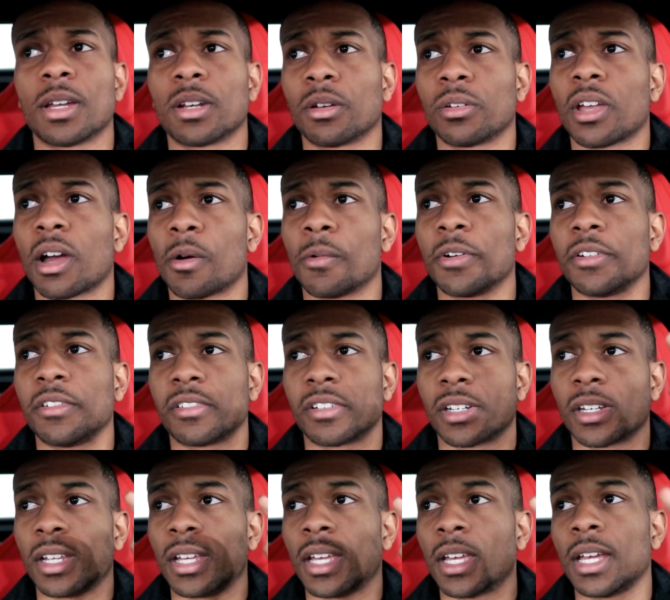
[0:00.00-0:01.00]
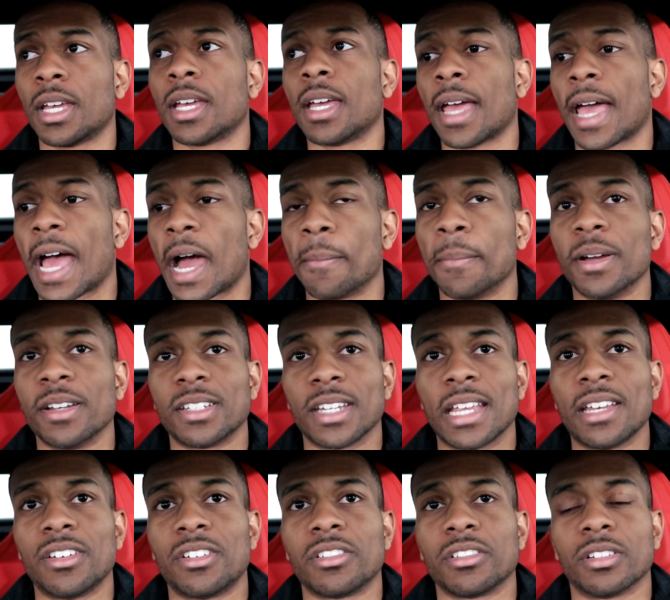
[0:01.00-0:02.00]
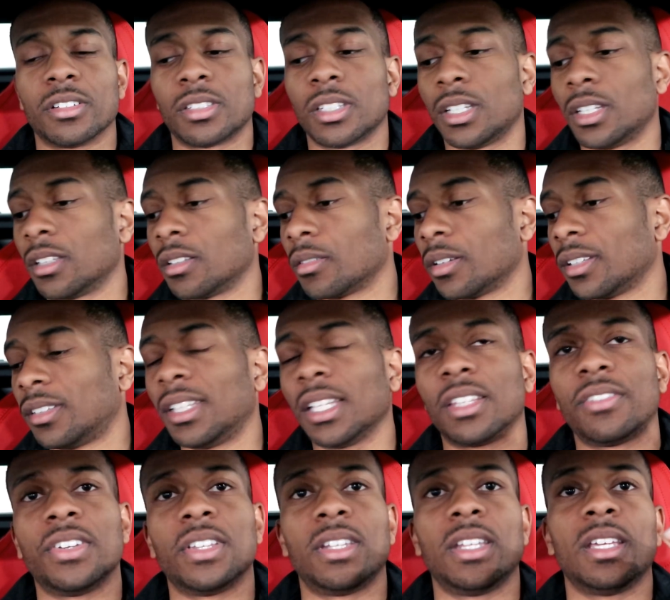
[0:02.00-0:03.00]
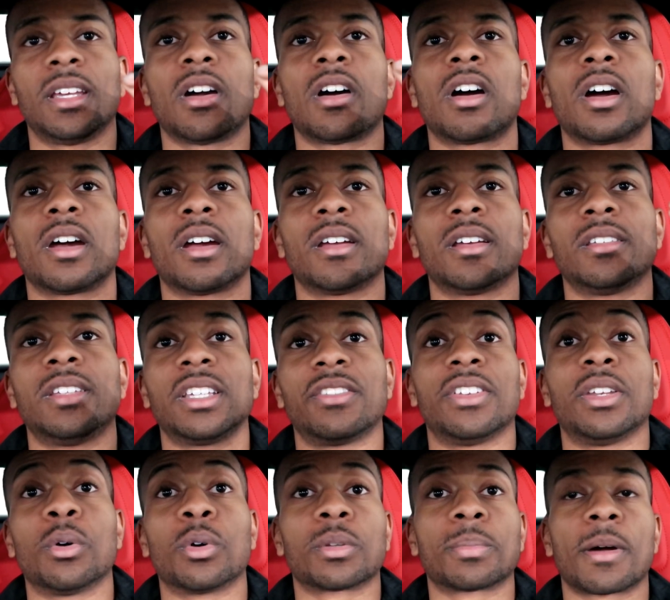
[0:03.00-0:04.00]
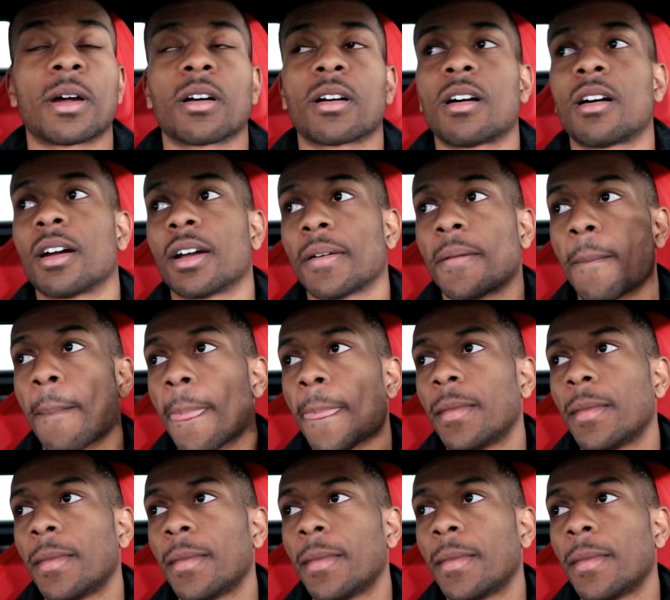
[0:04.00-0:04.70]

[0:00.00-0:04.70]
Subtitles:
I know y'all wondering how much insurance is on a 650 horsepower car.